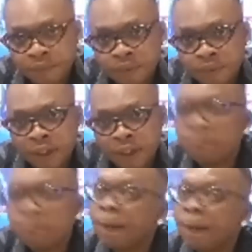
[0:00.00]
Into
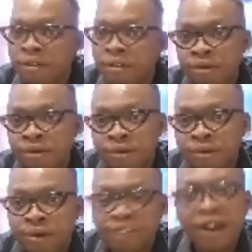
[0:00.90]
Papano,
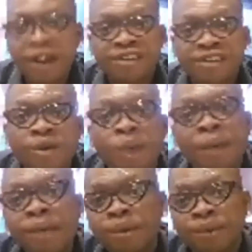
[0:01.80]
or shall she knew a
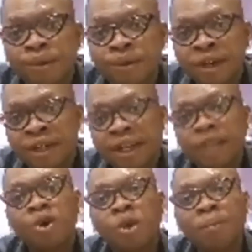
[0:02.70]
baby, you know, let's all
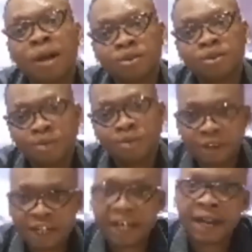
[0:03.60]
go back to
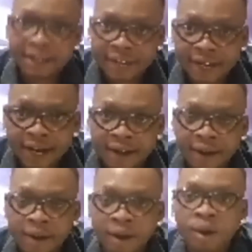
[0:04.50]
the Canada now
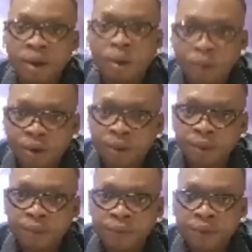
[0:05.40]
or one.
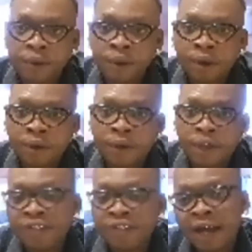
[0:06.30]
If
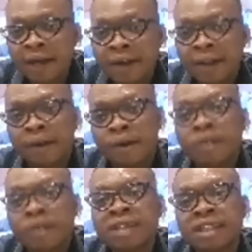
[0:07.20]
you are
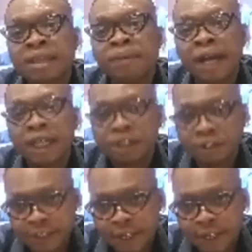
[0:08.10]
constant, I mean, can't you say,